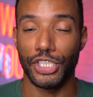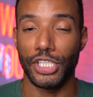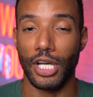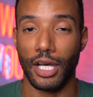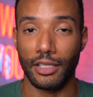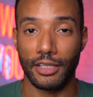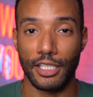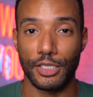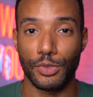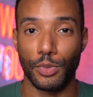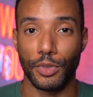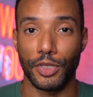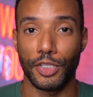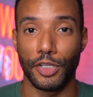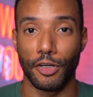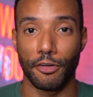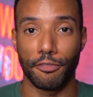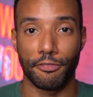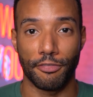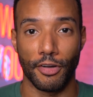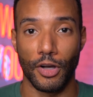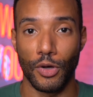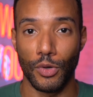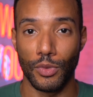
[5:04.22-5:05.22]
shot this with your
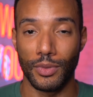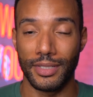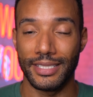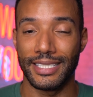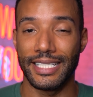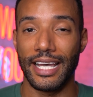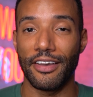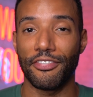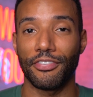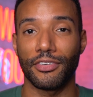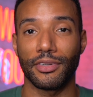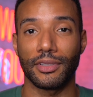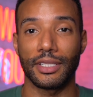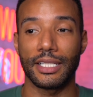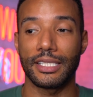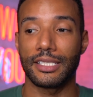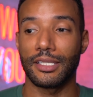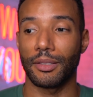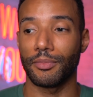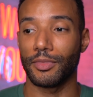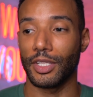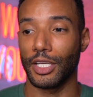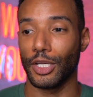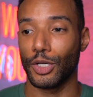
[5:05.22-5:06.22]
phone. Definitely
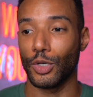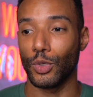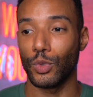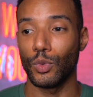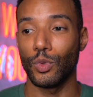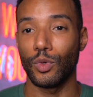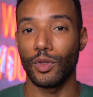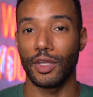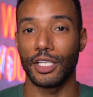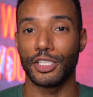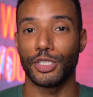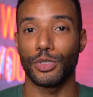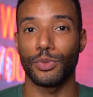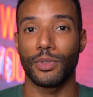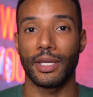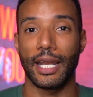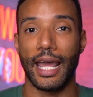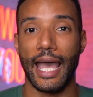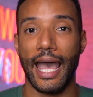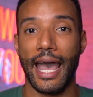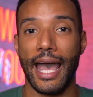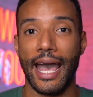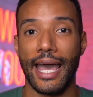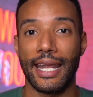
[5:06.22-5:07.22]
something cool that you can
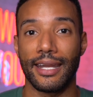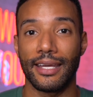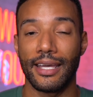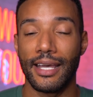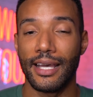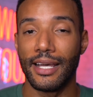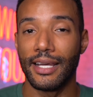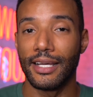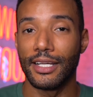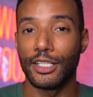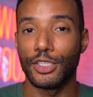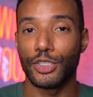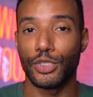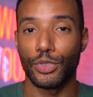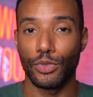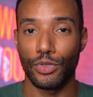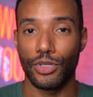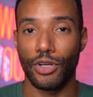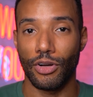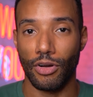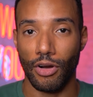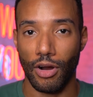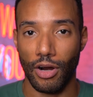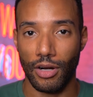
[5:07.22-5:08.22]
add to
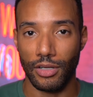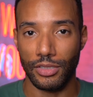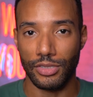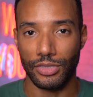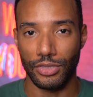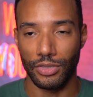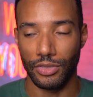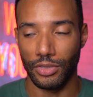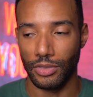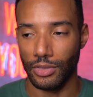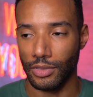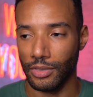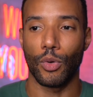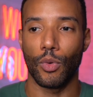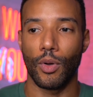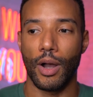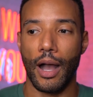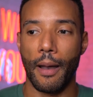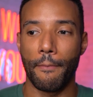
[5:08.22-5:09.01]
your arsenal.